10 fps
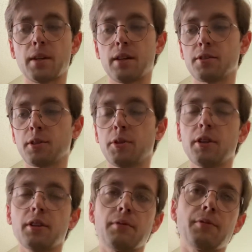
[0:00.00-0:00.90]
And so what you're
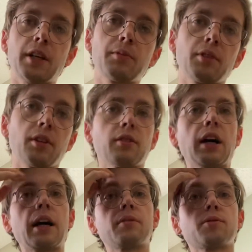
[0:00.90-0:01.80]
going to find with a
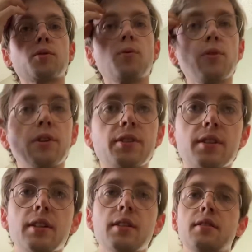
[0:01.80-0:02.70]
lot of chords
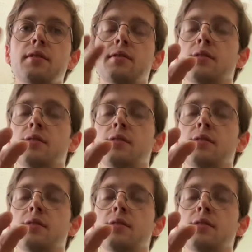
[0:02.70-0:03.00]
is